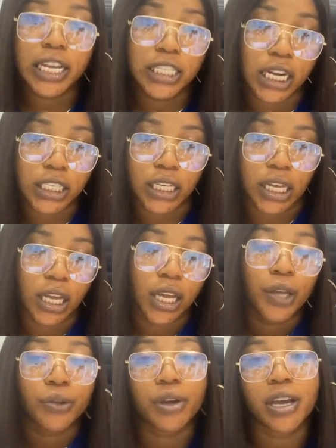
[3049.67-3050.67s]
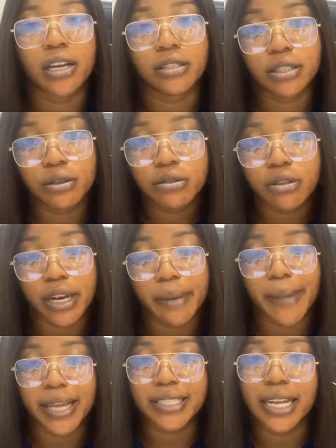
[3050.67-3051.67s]
HND, you can still
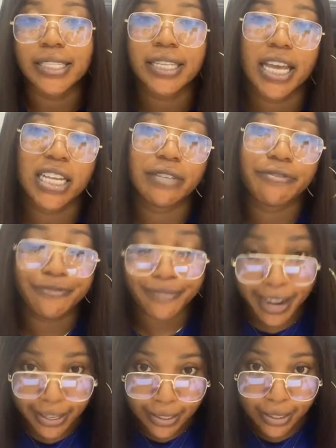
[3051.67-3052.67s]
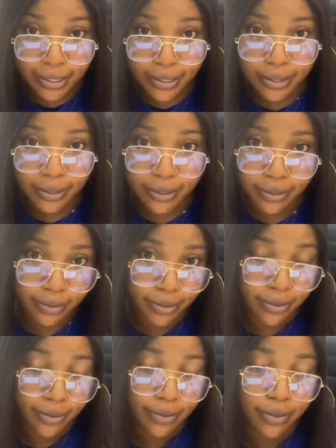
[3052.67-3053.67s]
study masters in France.
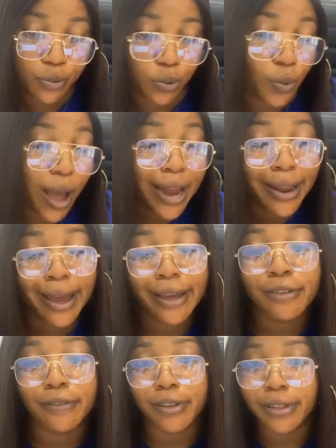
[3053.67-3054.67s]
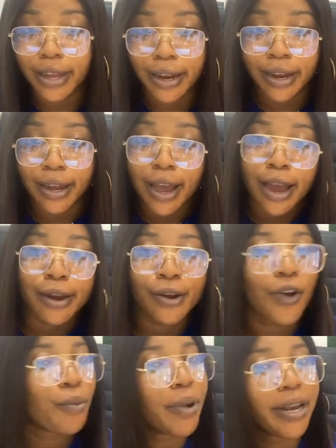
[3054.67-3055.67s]
So at the end of the day,
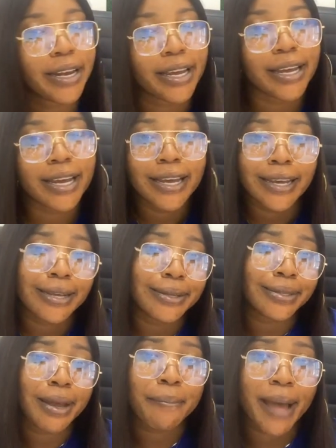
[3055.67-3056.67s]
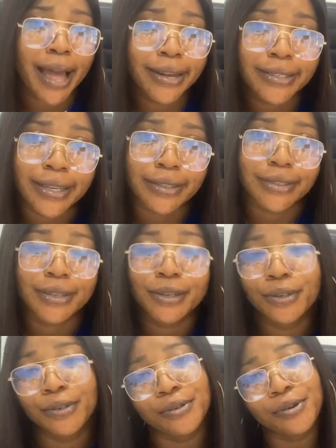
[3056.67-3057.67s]
nobody is abandoned,
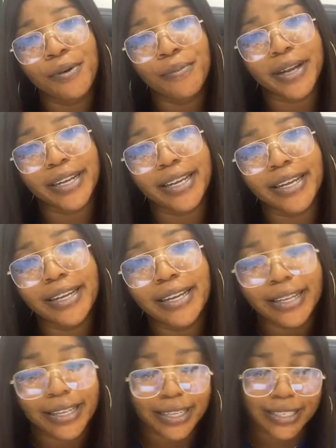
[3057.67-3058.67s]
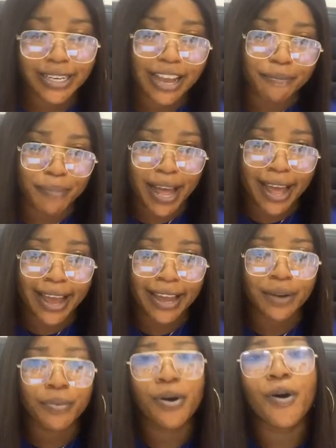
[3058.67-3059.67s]
nobody is left behind.